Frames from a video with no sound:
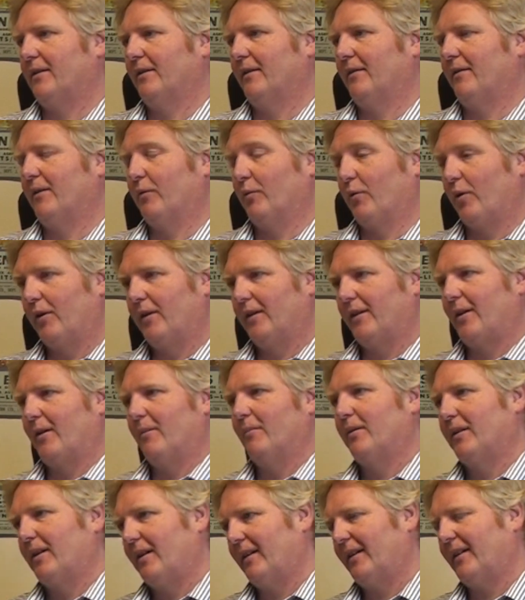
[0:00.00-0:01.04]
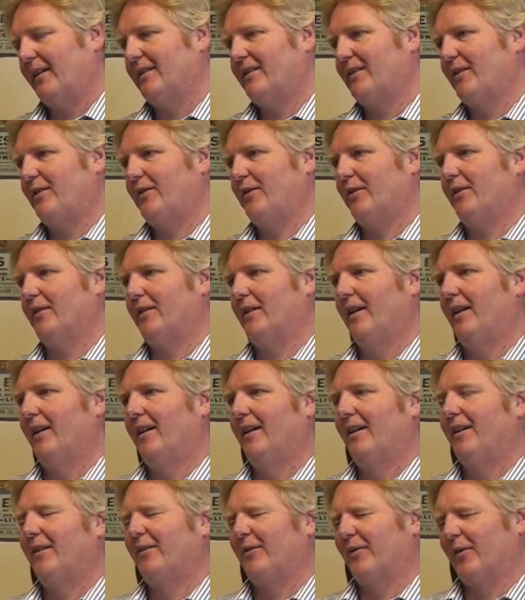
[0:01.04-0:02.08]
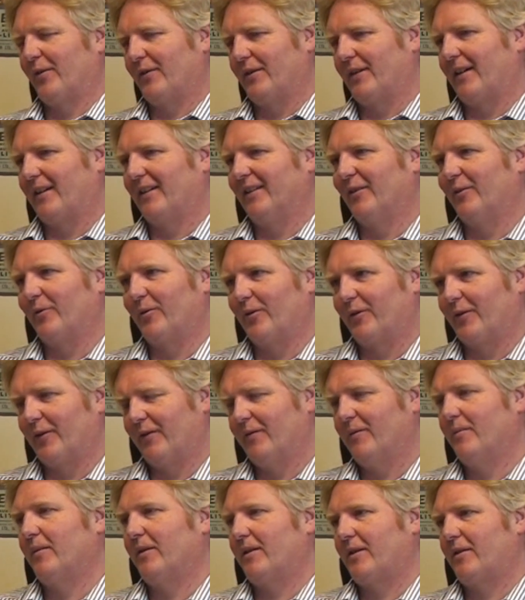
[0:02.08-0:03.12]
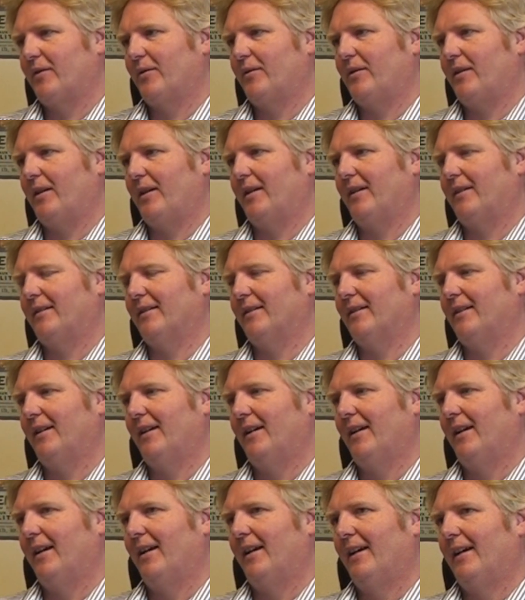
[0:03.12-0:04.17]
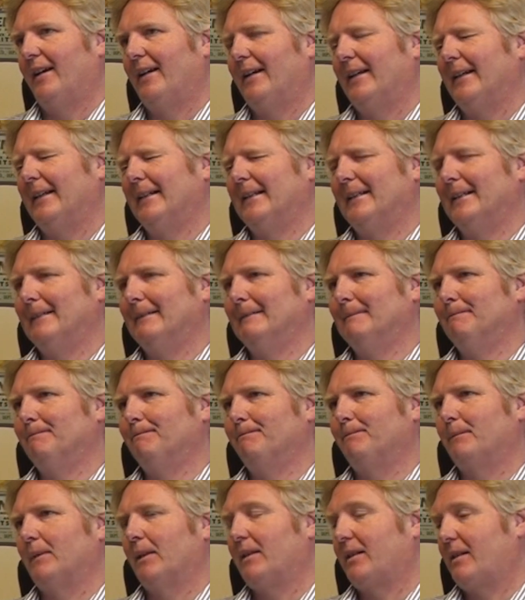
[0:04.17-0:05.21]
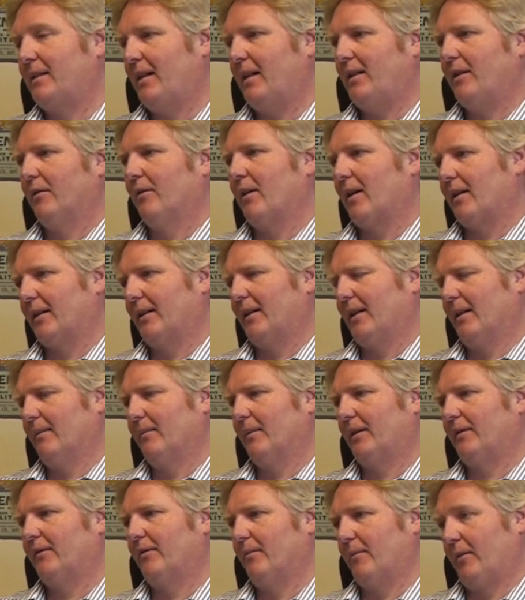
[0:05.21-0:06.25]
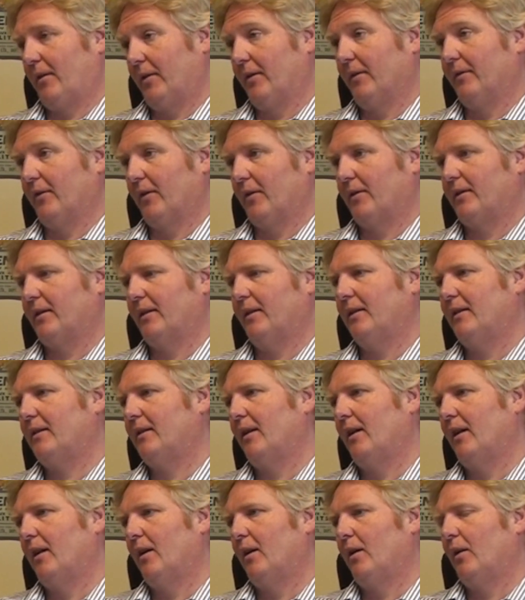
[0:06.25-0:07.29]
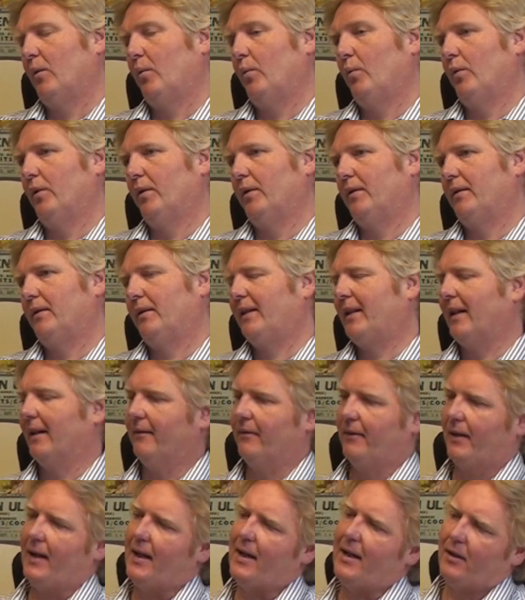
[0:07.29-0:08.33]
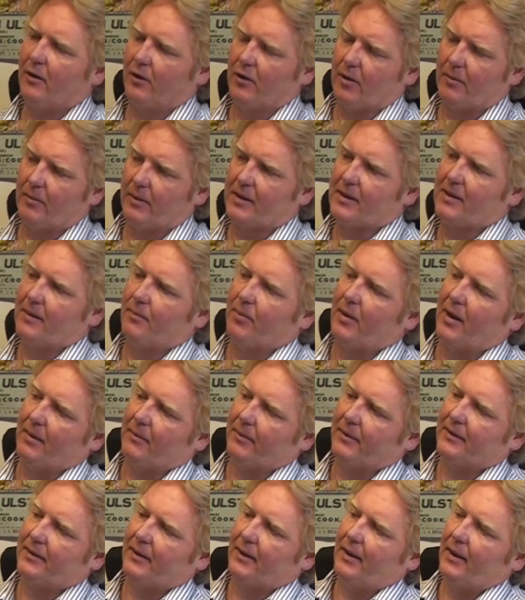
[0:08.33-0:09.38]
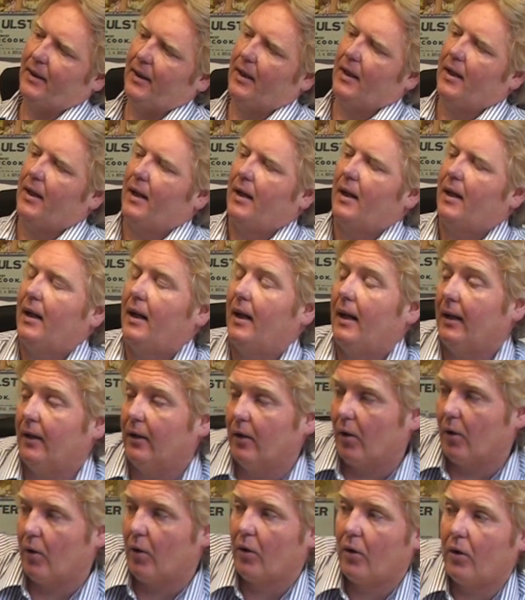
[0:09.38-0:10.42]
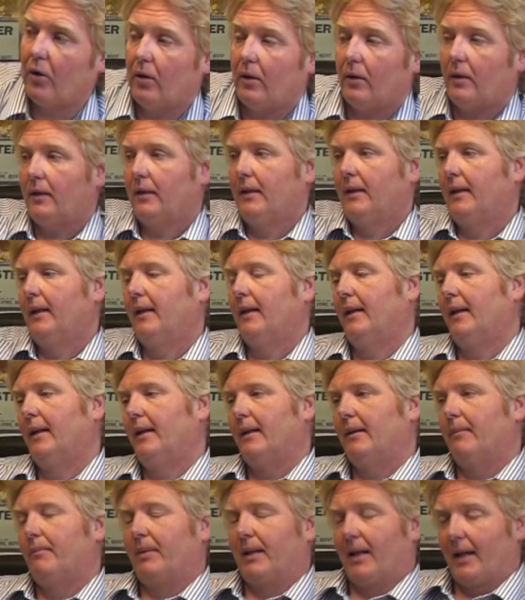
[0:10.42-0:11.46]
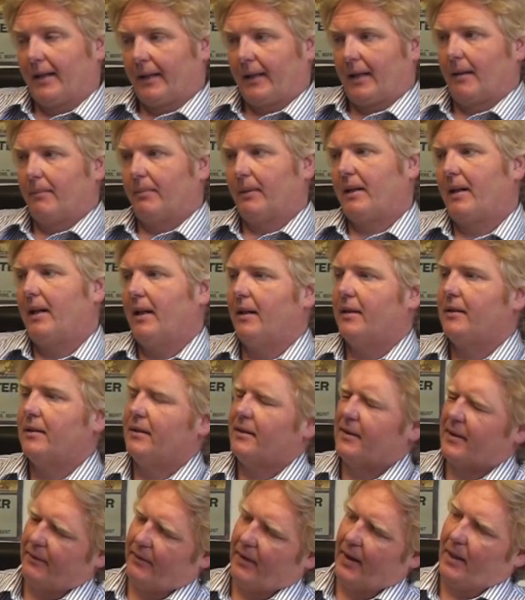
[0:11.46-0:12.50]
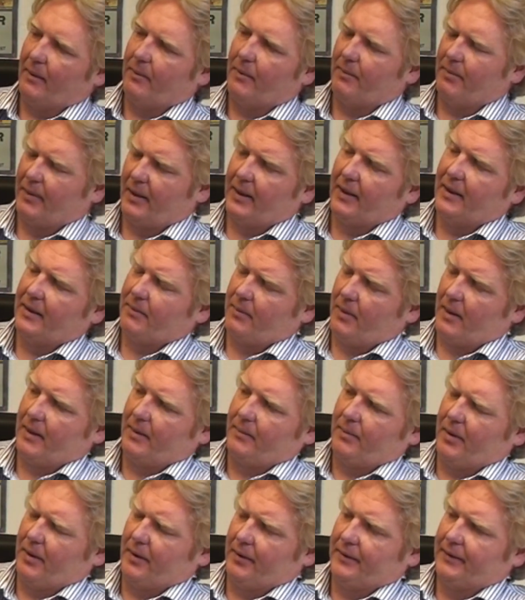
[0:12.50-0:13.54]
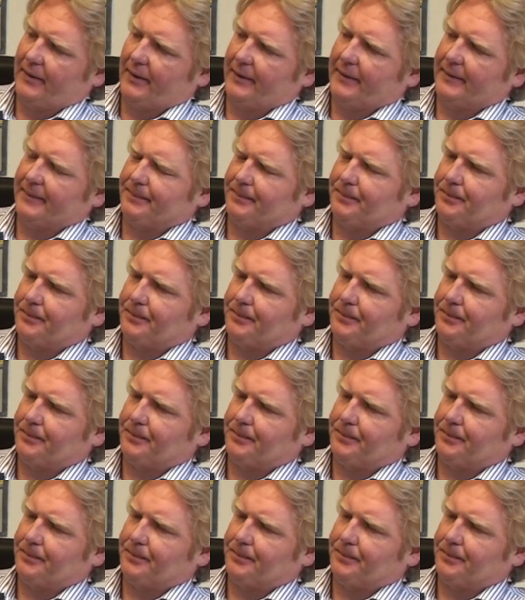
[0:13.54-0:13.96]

of the Royal Town Planning Institute, Northern Ireland Local Government Association, senior academics from the universities, would give economic supremacy in all planning applications, development plans, planning policies.